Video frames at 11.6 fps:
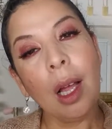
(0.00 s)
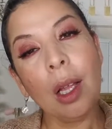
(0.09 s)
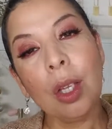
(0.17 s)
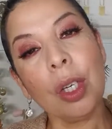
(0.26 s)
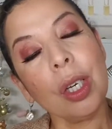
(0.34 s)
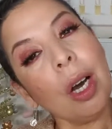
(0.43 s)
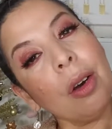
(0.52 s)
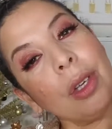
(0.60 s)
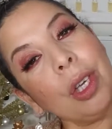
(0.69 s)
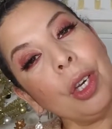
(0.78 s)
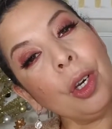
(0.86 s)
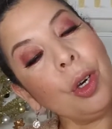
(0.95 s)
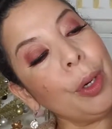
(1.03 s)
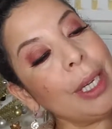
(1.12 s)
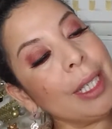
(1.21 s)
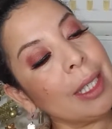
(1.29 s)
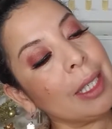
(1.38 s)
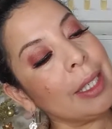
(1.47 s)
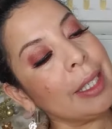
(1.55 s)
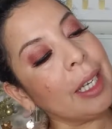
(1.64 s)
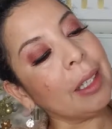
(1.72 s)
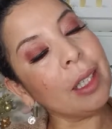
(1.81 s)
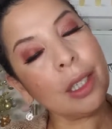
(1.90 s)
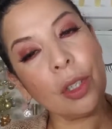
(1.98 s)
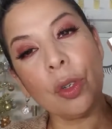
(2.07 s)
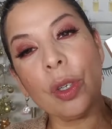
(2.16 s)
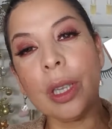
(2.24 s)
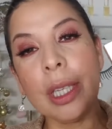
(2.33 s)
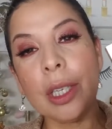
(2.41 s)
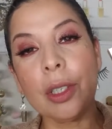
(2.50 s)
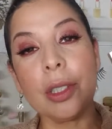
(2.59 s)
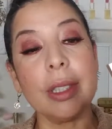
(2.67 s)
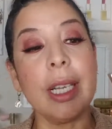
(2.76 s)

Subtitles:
Look how cute. It's the Stila little glitters.